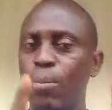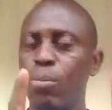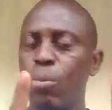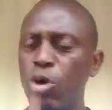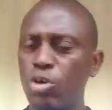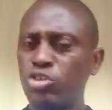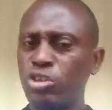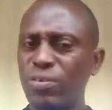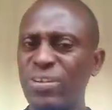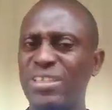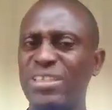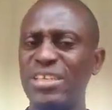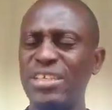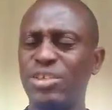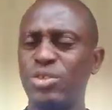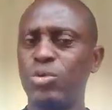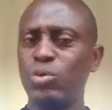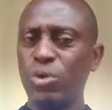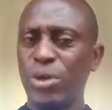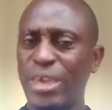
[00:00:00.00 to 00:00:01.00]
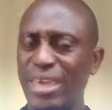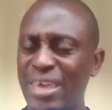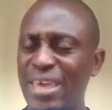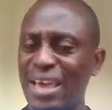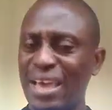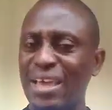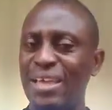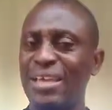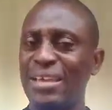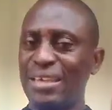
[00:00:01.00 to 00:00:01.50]
Most of the things you
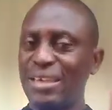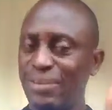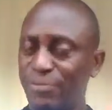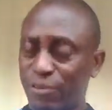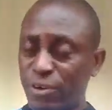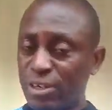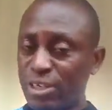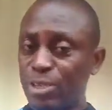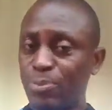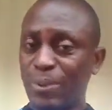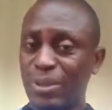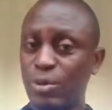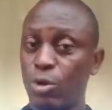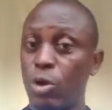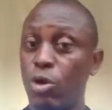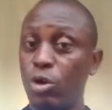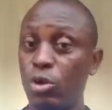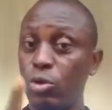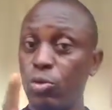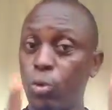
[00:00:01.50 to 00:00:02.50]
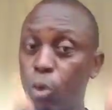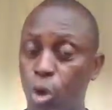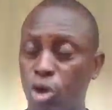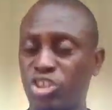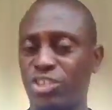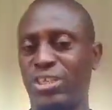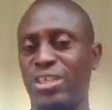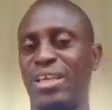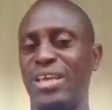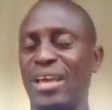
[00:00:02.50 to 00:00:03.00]
hear from this part or you
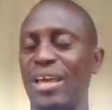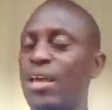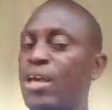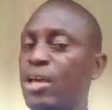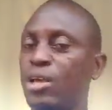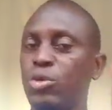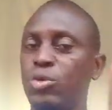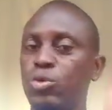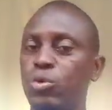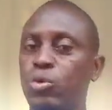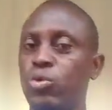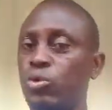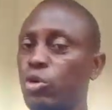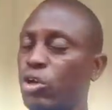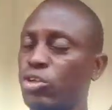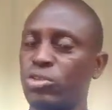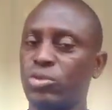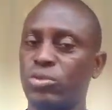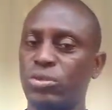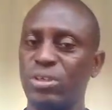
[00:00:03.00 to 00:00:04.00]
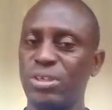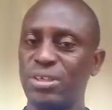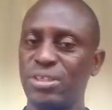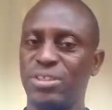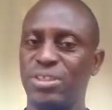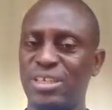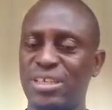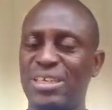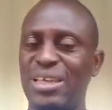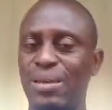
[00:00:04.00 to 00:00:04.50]
watch here, you will not
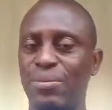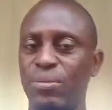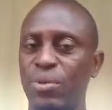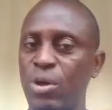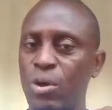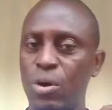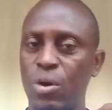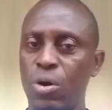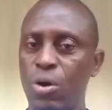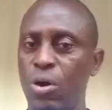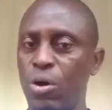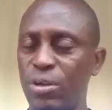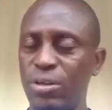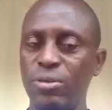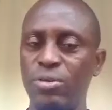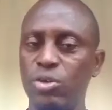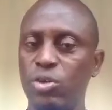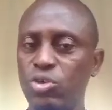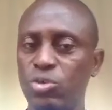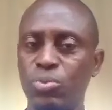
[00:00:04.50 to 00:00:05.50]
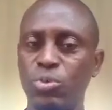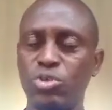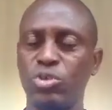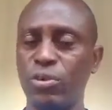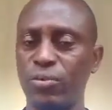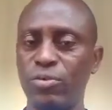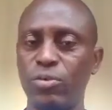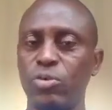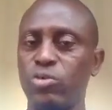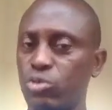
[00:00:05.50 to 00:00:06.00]
see them on
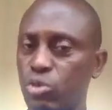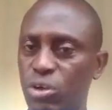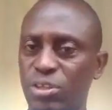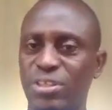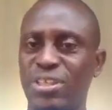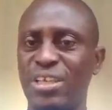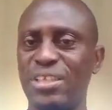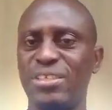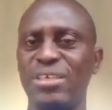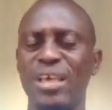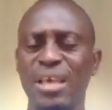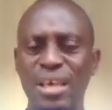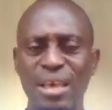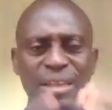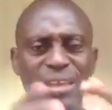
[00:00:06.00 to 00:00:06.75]
most of those content.